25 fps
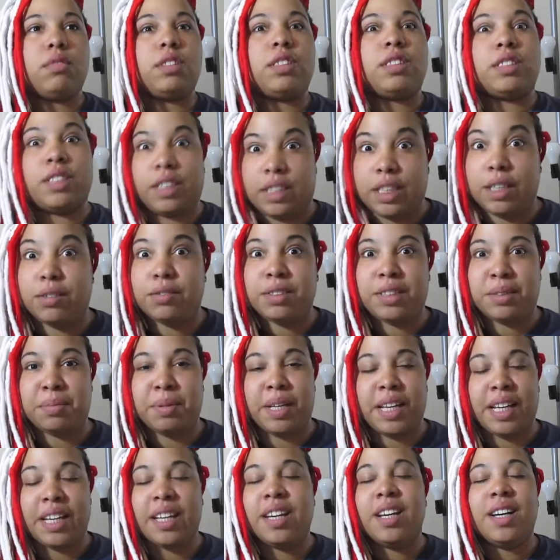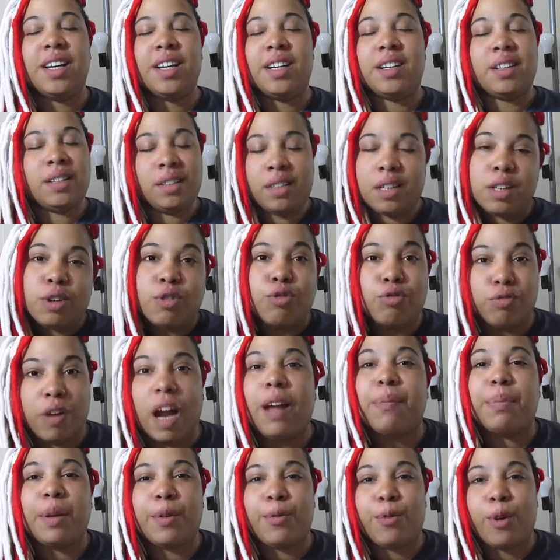Excuse me.
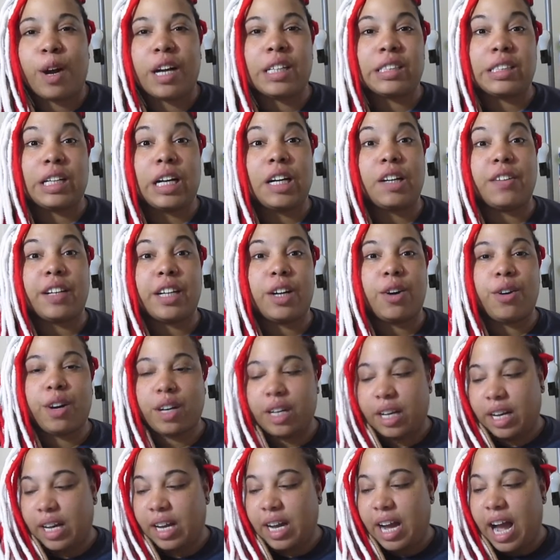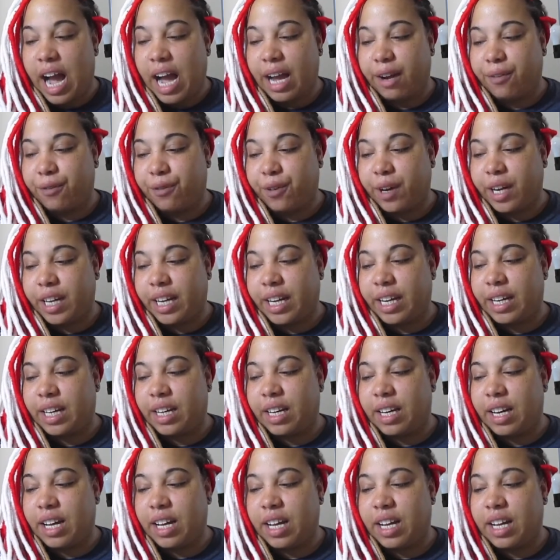Right before I started recording, I
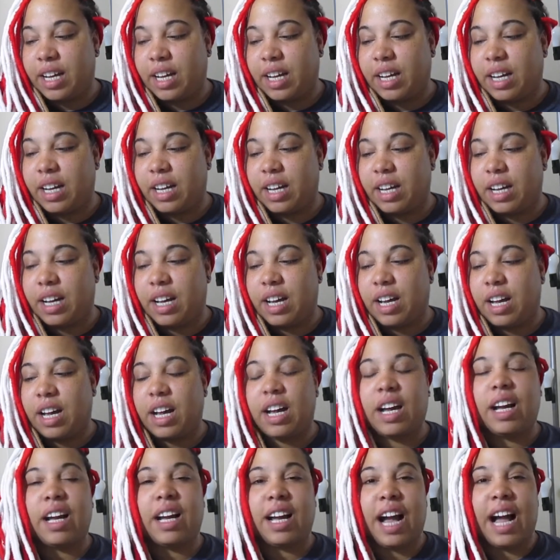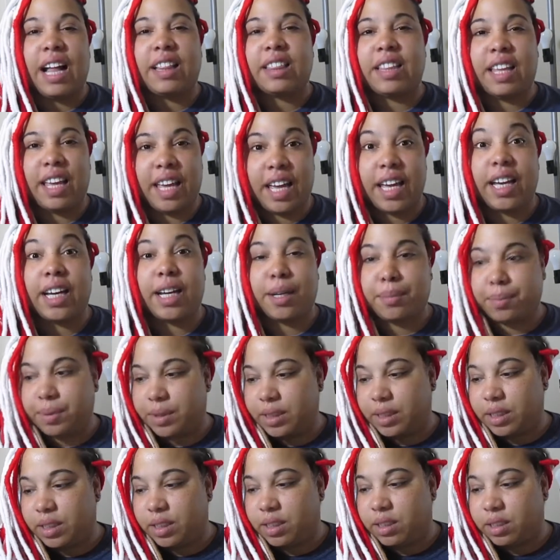freaking got the
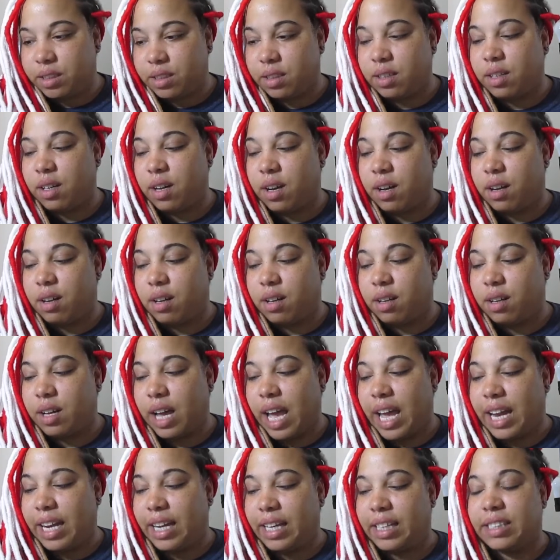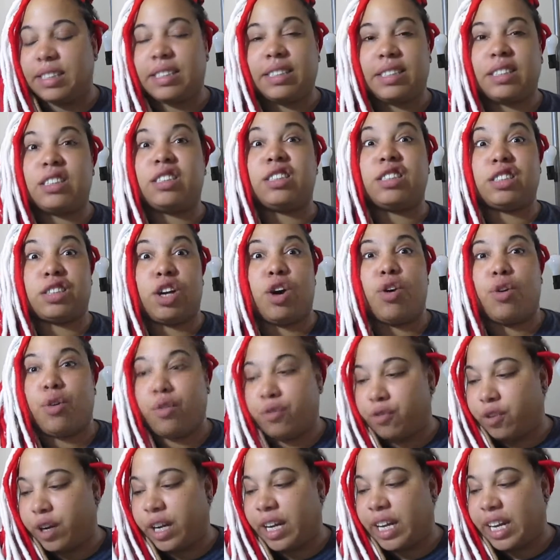hiccups. Uh, and it's
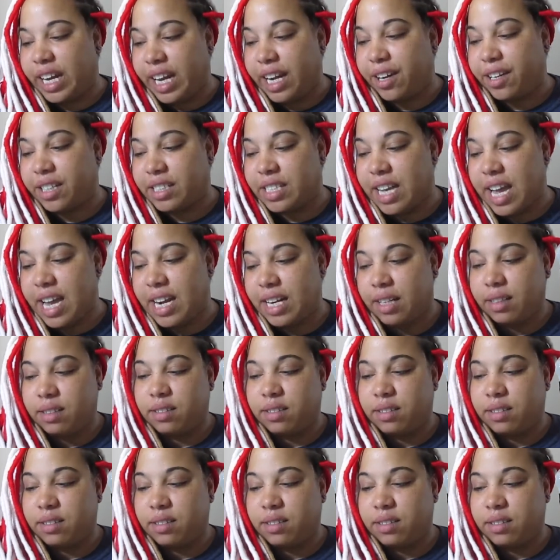so freaking irritating.